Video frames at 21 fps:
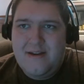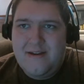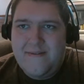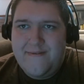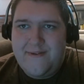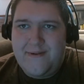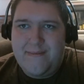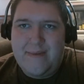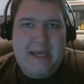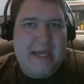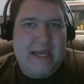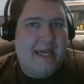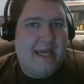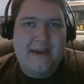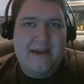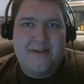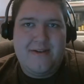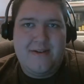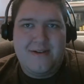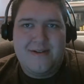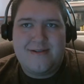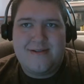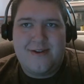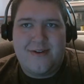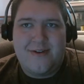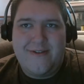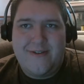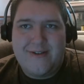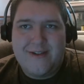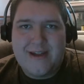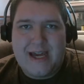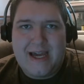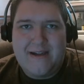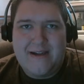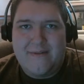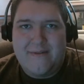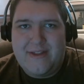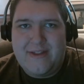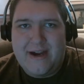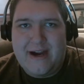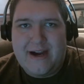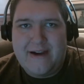me, it was always kind of
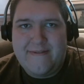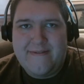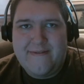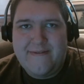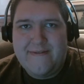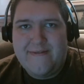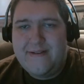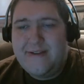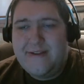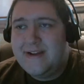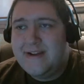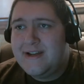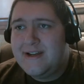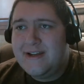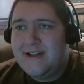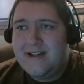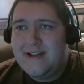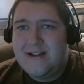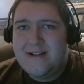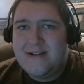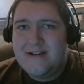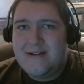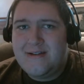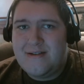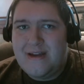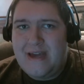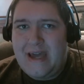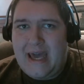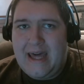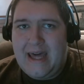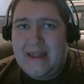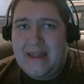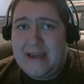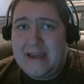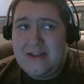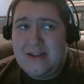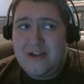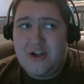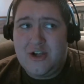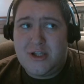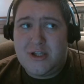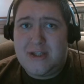enough. And then
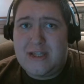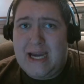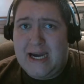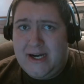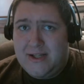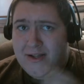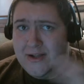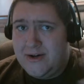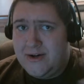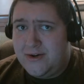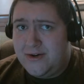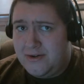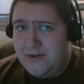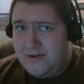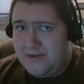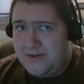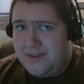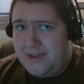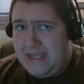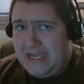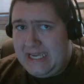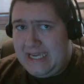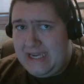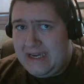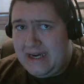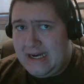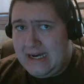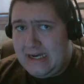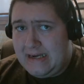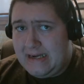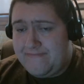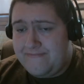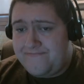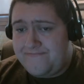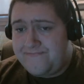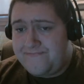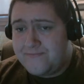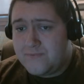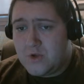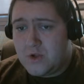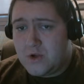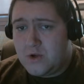just download the
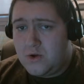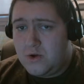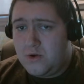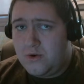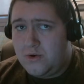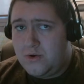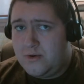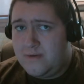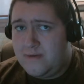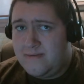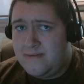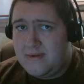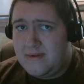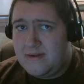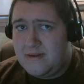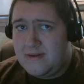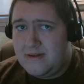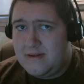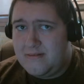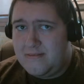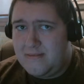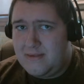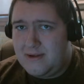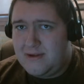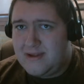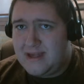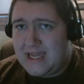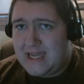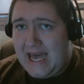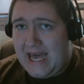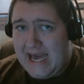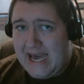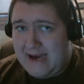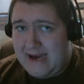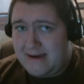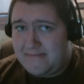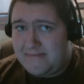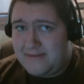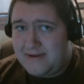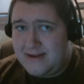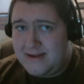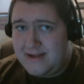Google Music
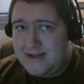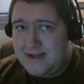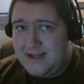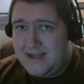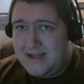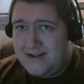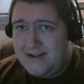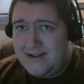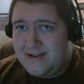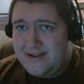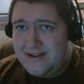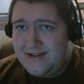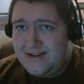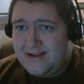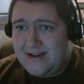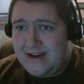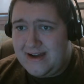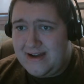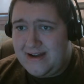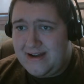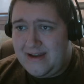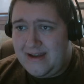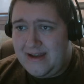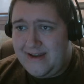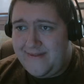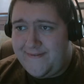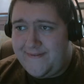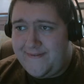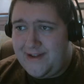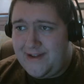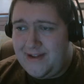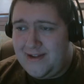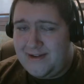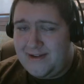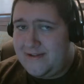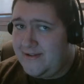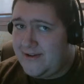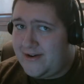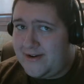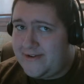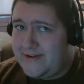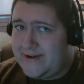app if it isn't
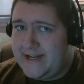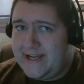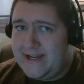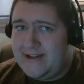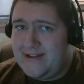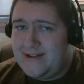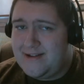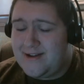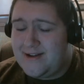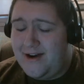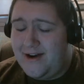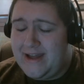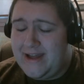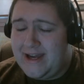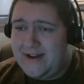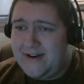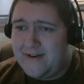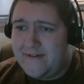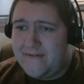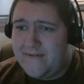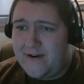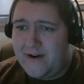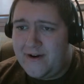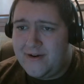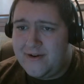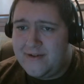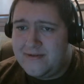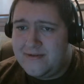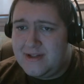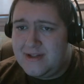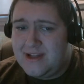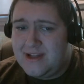already installed on your phone,